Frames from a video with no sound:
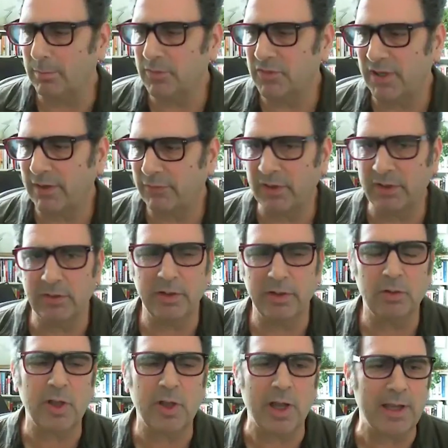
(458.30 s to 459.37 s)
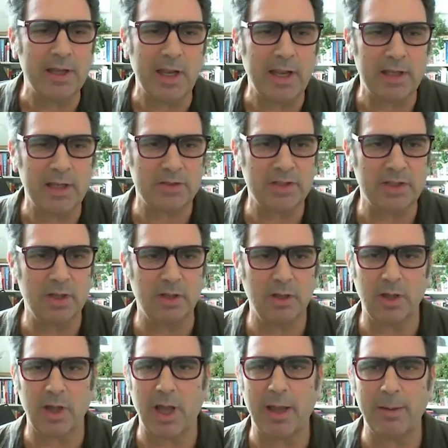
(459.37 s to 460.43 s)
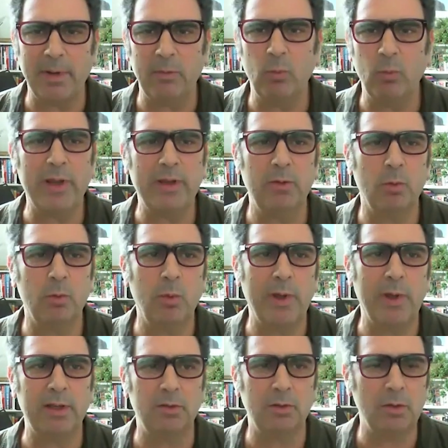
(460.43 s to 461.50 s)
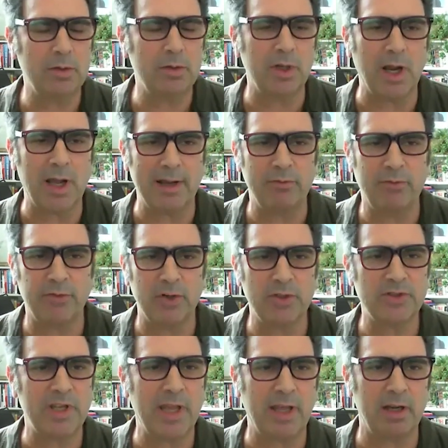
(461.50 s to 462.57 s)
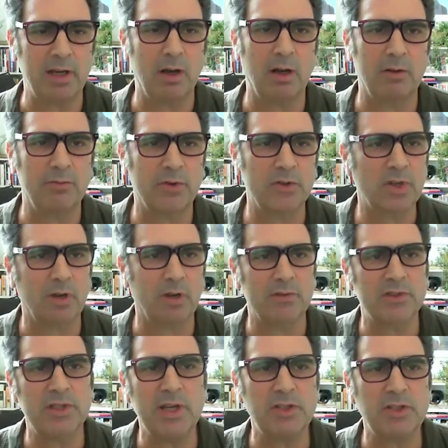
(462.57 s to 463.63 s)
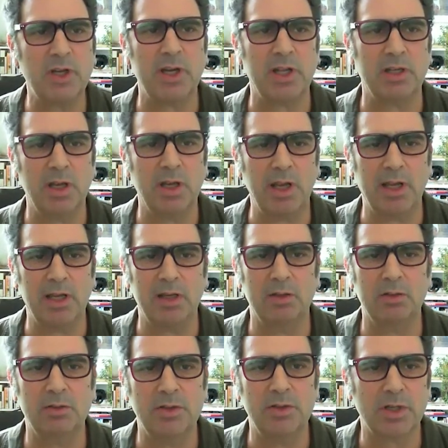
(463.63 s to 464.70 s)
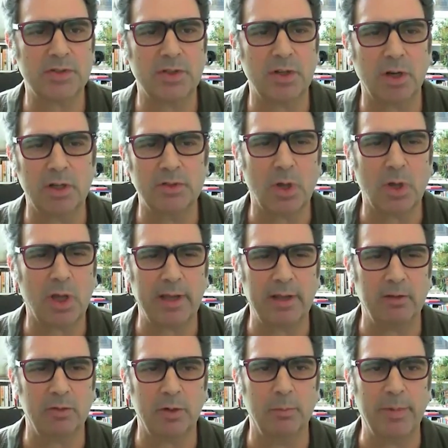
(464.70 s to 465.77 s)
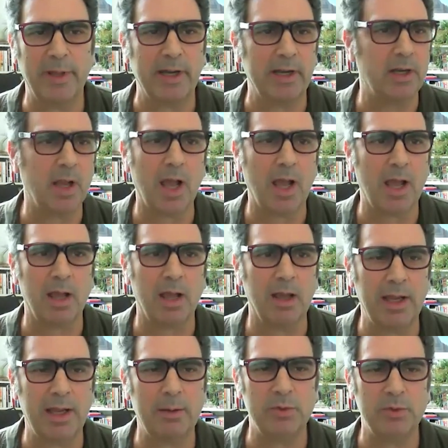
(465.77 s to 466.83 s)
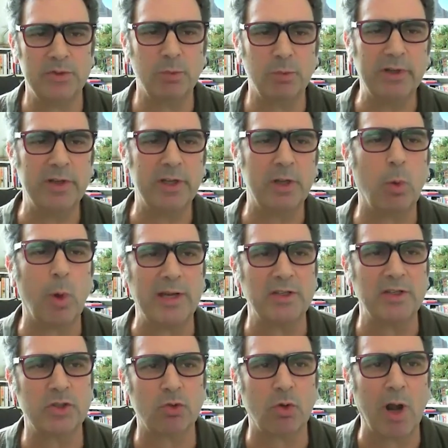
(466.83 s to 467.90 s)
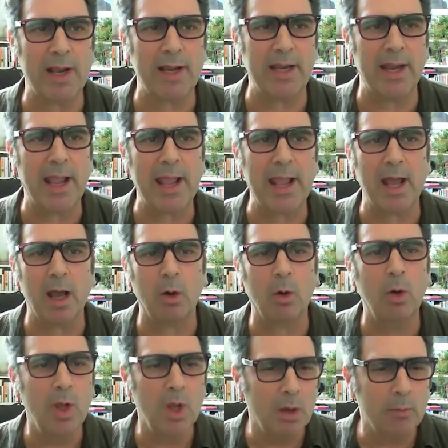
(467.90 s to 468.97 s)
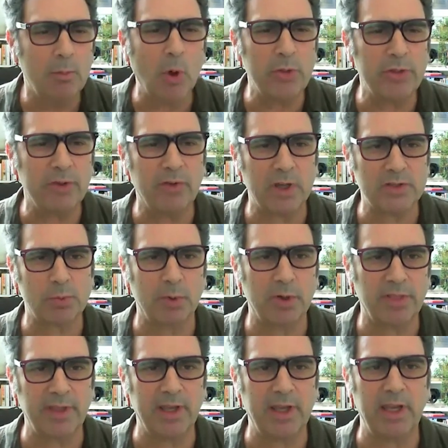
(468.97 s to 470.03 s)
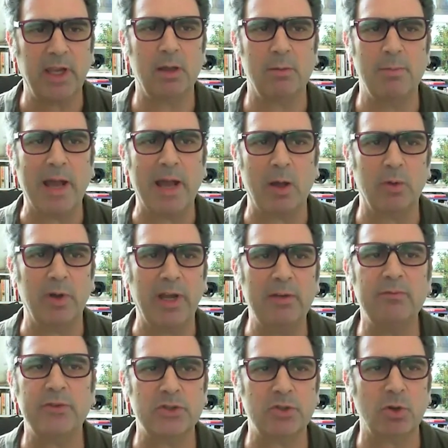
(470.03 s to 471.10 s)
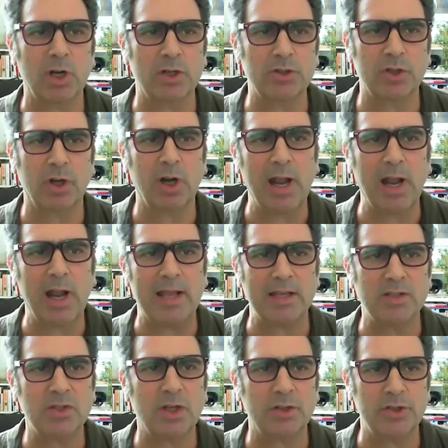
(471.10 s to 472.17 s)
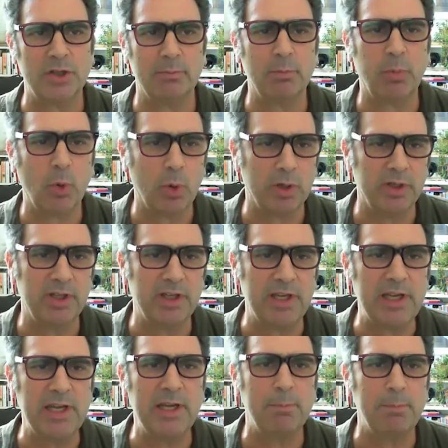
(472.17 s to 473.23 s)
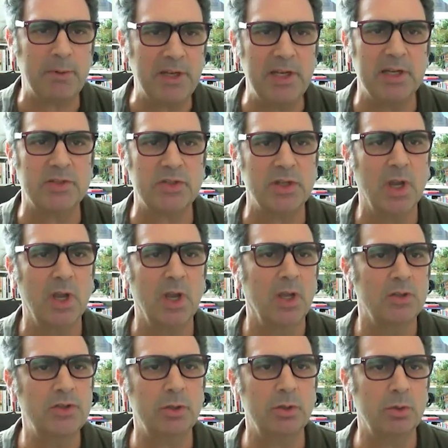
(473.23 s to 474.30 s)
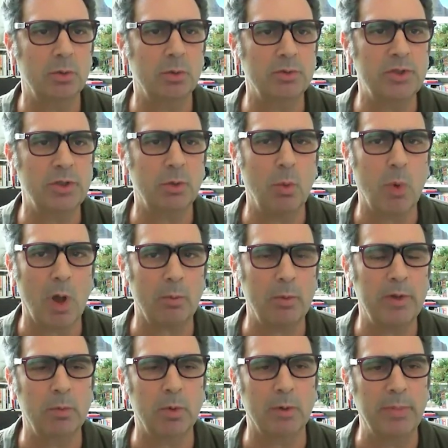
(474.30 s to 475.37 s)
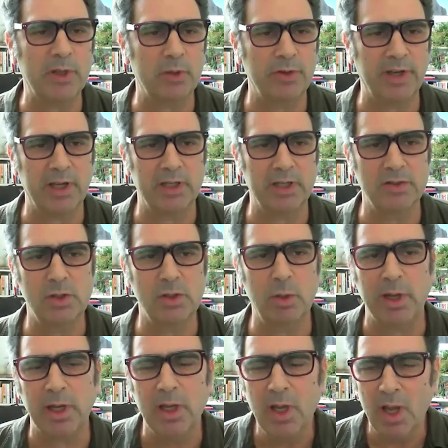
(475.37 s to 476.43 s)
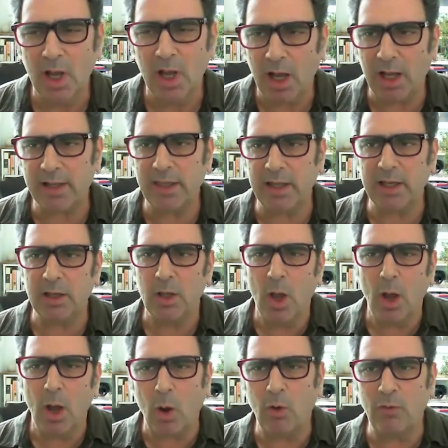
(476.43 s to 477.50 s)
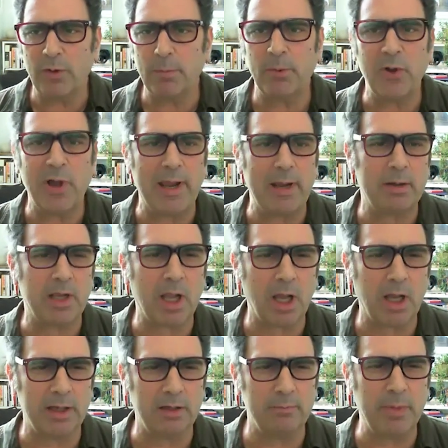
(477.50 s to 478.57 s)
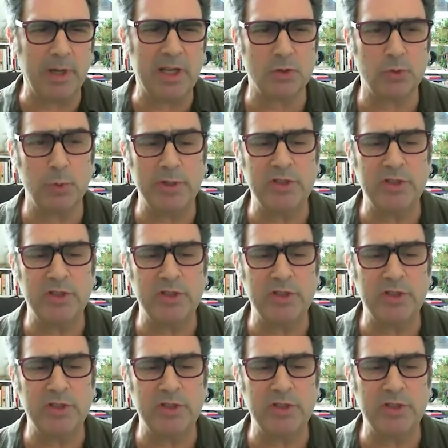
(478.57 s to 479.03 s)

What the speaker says: definitely, Luca. I mean, when Luca and I first had our first conversation and just started talking a little bit, it was really quite striking how both of us were thinking about infrastructure as such an important key piece to what we were building and doing. I think Overplay, kind of because we